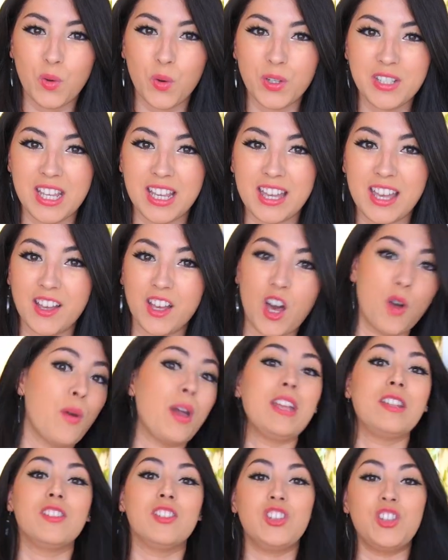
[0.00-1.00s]
Voti can go
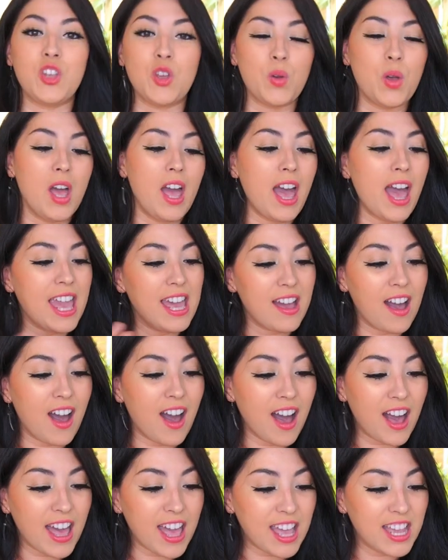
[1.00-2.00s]
into a
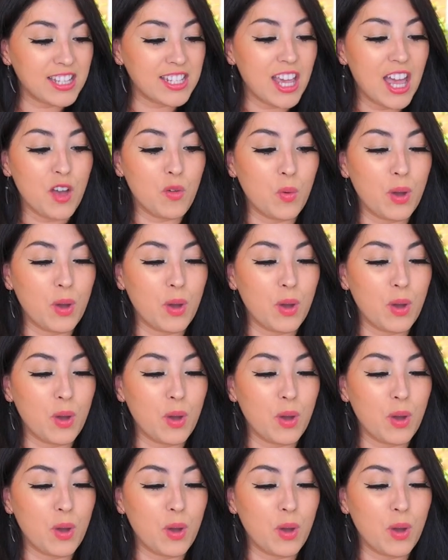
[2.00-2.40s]
hide